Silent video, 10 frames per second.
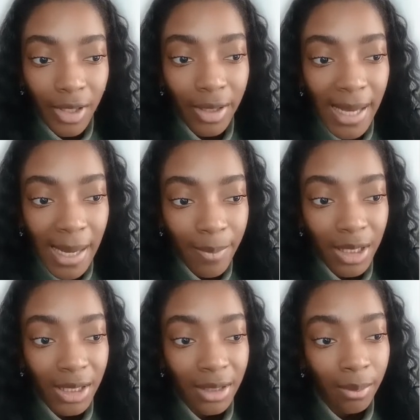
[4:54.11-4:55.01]
happening
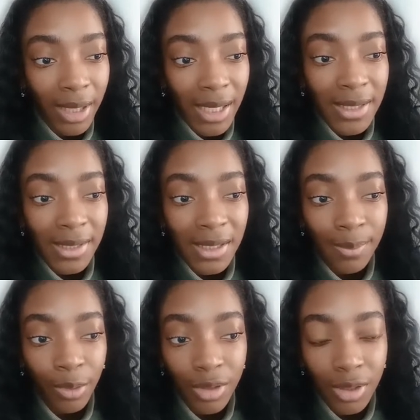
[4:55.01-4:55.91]
in the minds and
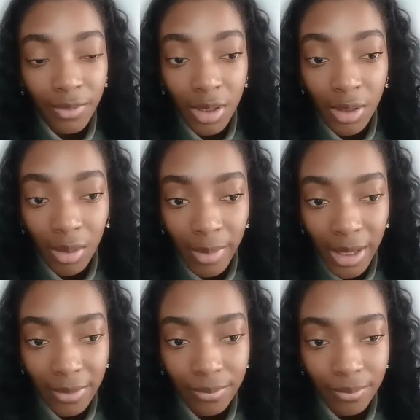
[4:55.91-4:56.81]
spirits of the young men.